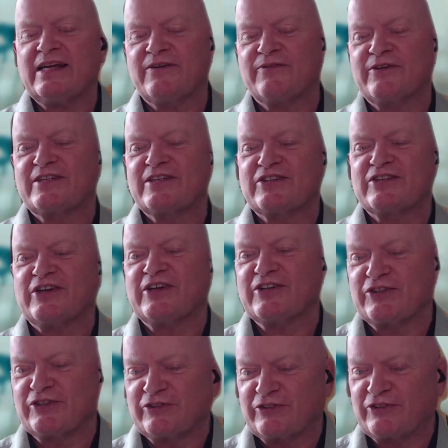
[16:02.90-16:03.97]
it with
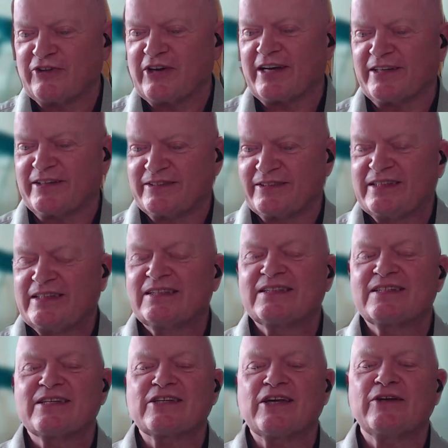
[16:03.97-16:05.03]
detergent. Great.
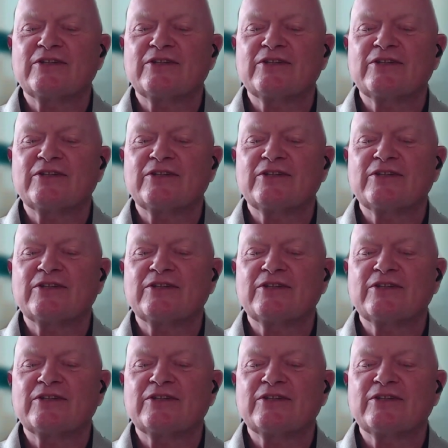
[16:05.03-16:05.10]
So